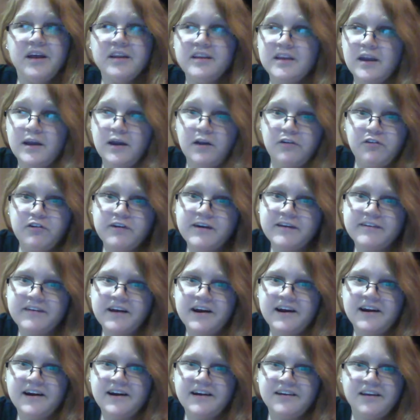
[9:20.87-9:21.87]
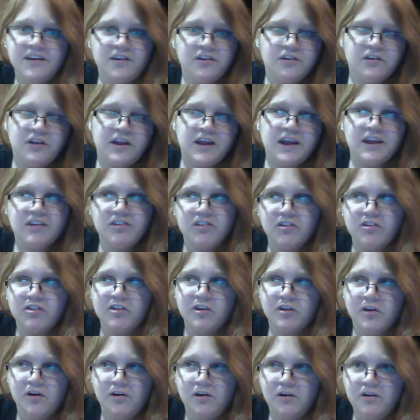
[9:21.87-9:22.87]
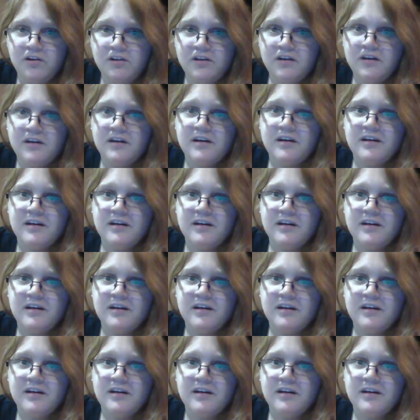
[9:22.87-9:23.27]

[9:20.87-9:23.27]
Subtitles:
sometimes you get tired and you're like, it's just a doll.